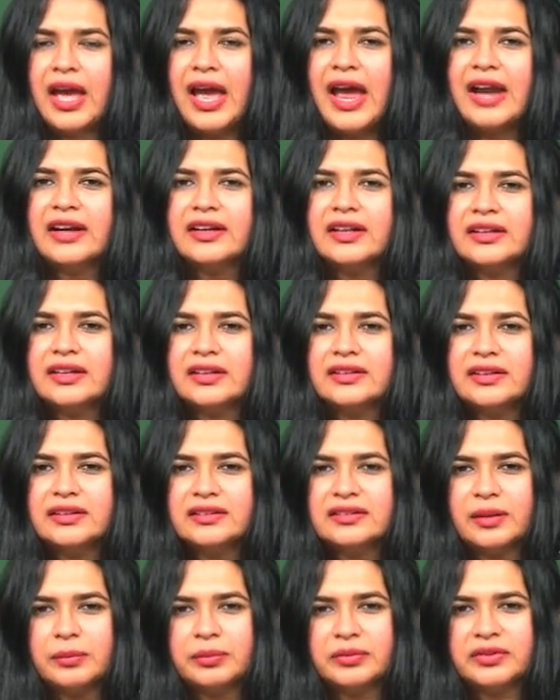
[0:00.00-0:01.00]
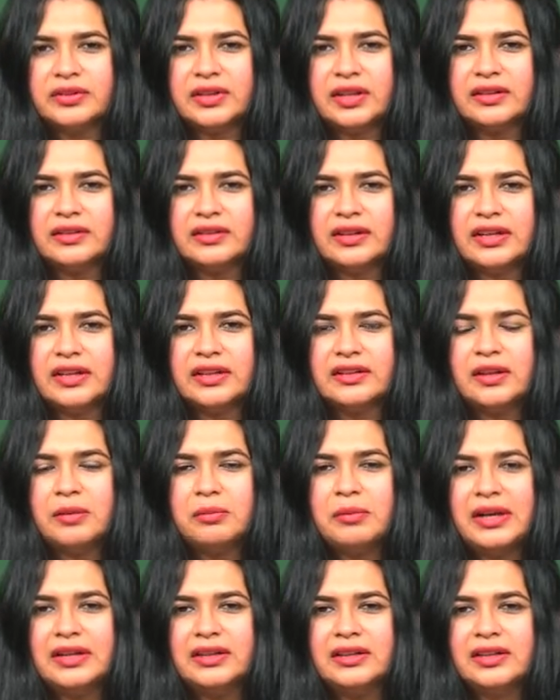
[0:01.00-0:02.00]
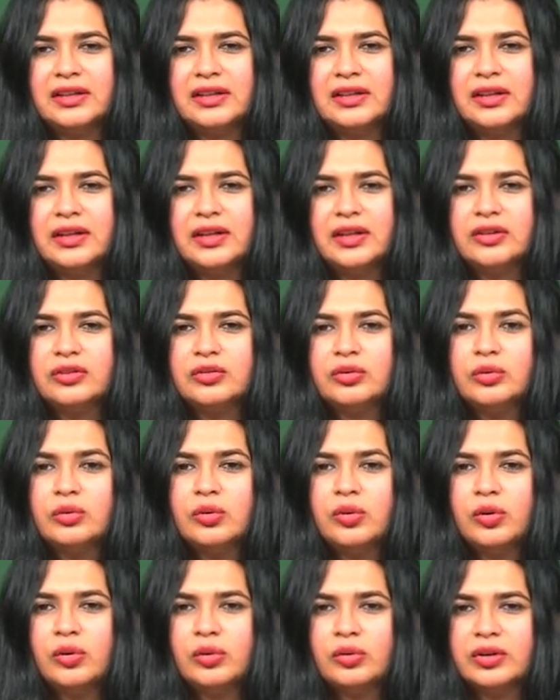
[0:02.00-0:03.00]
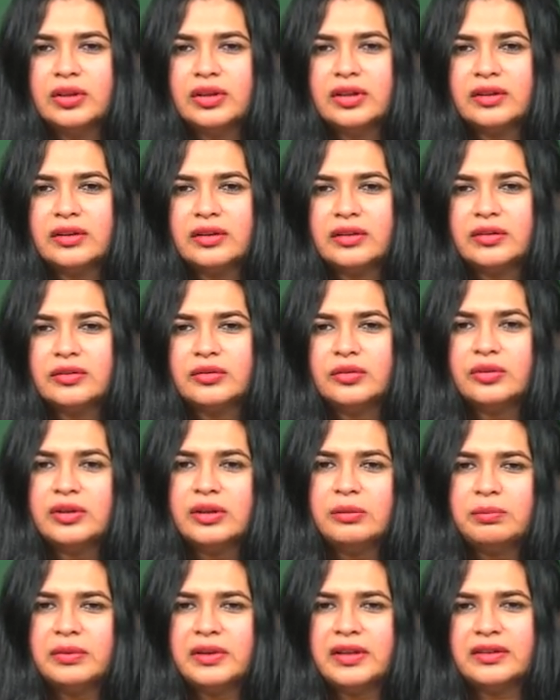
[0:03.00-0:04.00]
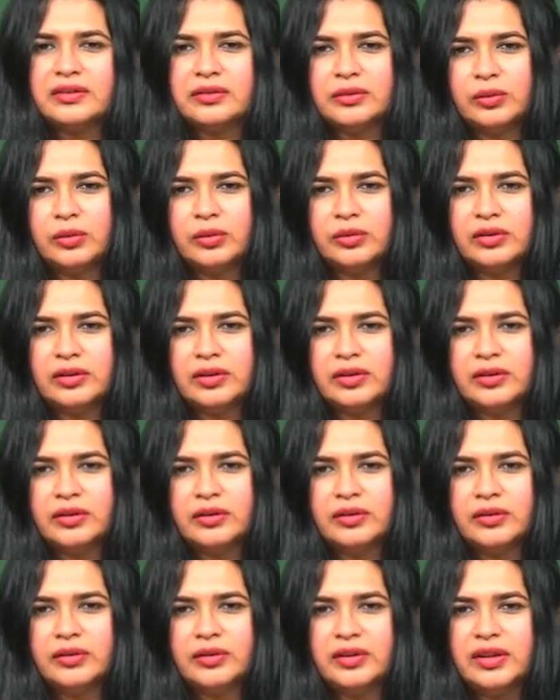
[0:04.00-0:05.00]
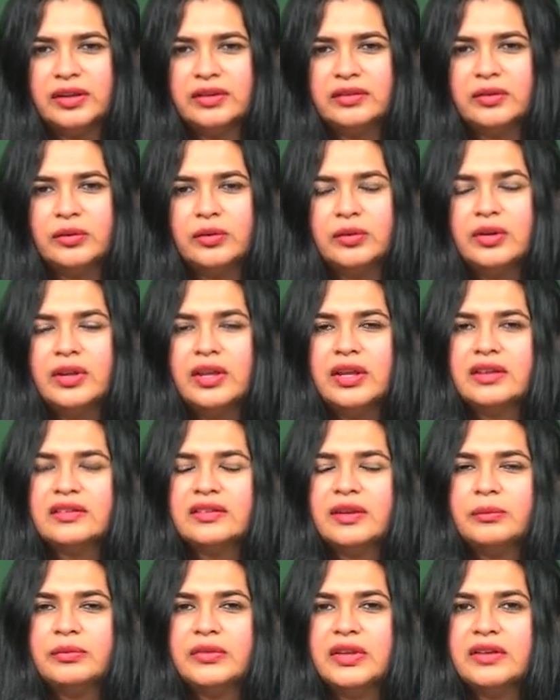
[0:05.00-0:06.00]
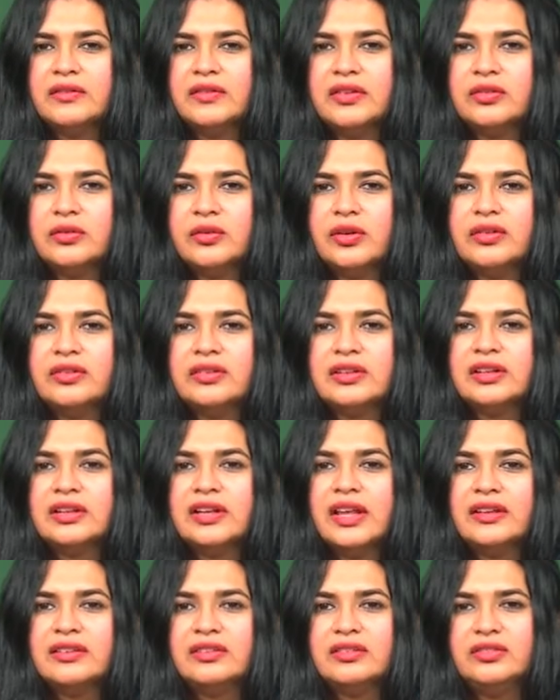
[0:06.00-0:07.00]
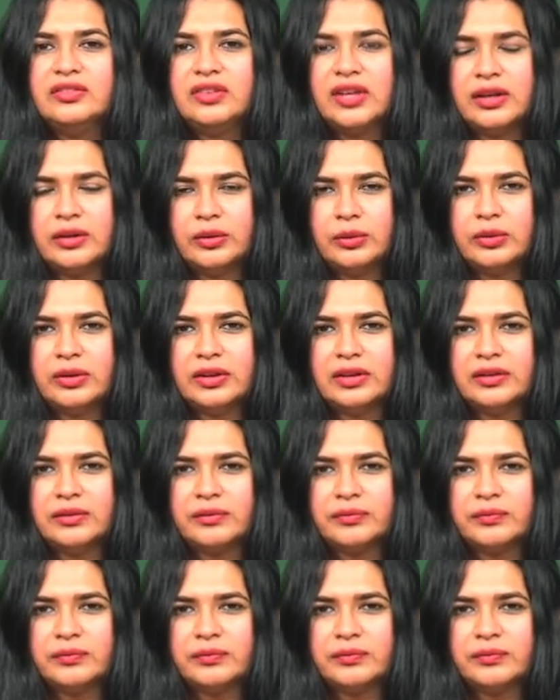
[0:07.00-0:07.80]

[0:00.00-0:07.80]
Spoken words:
another substance, another metal to gold to replace gold. Okay. So, something which was less genuine.